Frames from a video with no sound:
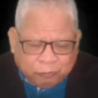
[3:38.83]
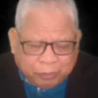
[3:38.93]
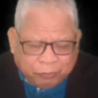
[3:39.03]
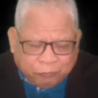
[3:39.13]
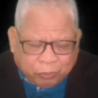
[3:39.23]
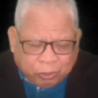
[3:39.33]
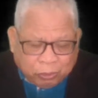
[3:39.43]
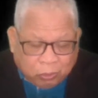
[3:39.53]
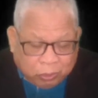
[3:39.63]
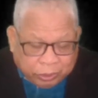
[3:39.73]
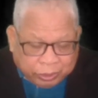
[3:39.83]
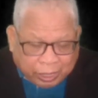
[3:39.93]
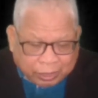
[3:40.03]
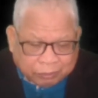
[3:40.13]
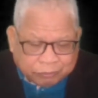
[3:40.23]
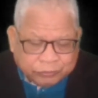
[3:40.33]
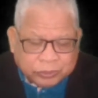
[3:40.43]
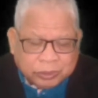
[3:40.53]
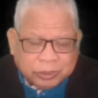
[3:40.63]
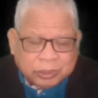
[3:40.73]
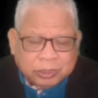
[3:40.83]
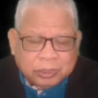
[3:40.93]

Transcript: movement for a long time,